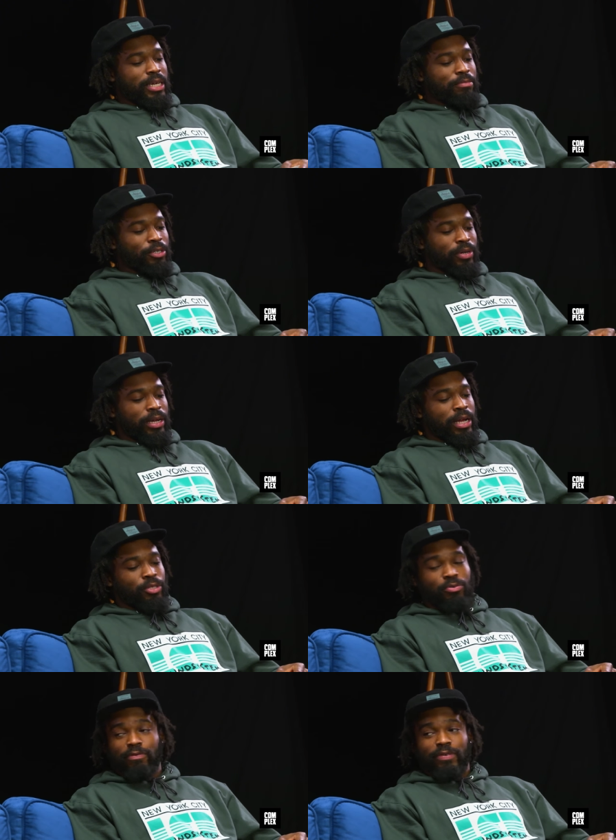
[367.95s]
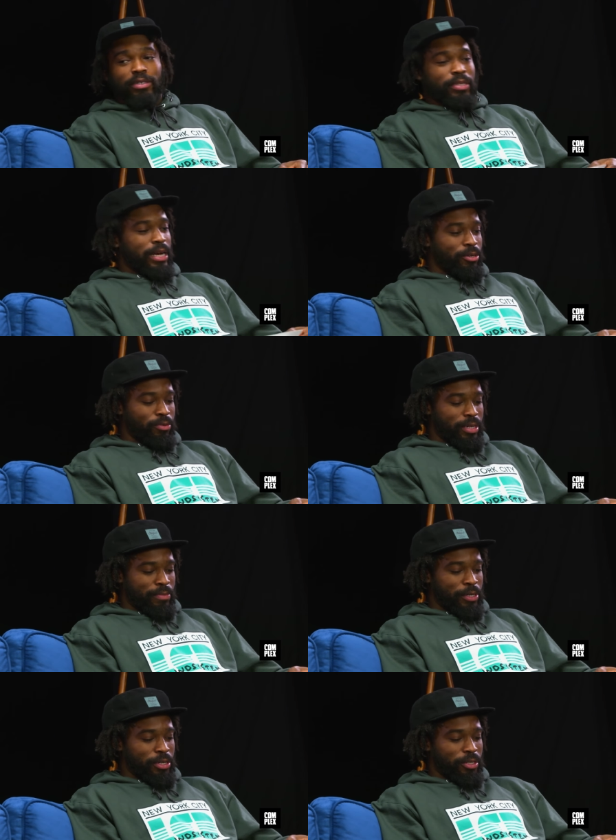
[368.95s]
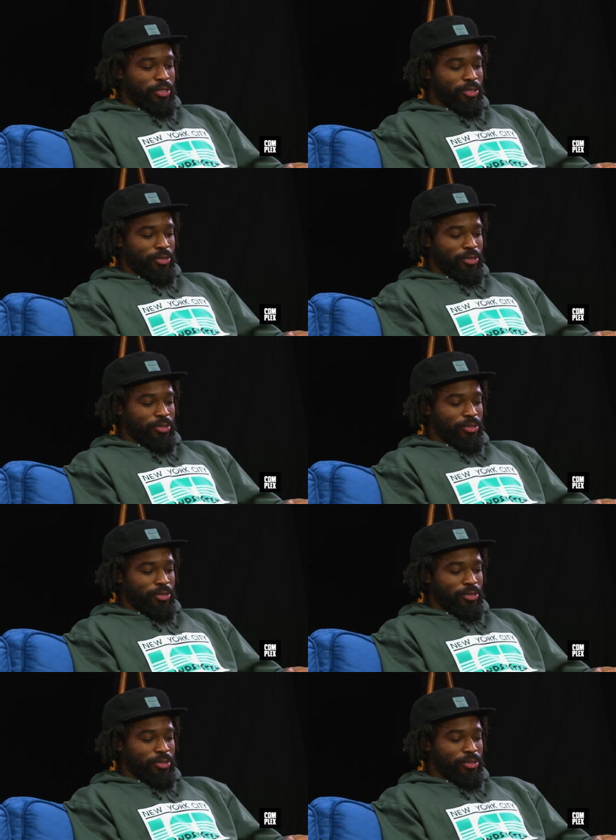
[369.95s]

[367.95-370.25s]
Yeah, I've been trying not to reveal that I do comedy on this